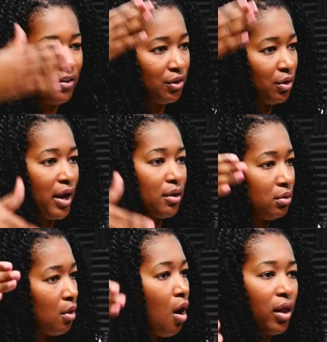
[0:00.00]
And they're like
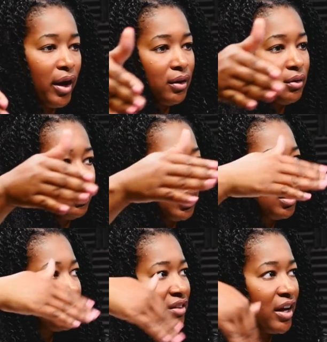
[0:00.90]
all on
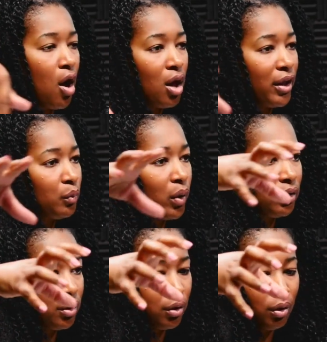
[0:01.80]
it looks like all on
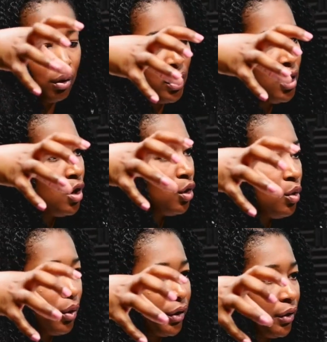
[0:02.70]
one little
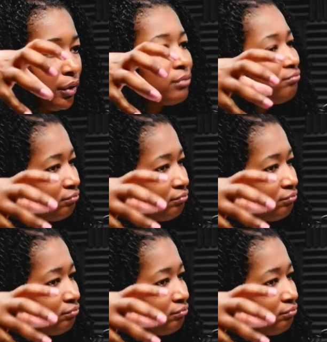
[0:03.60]
quarter.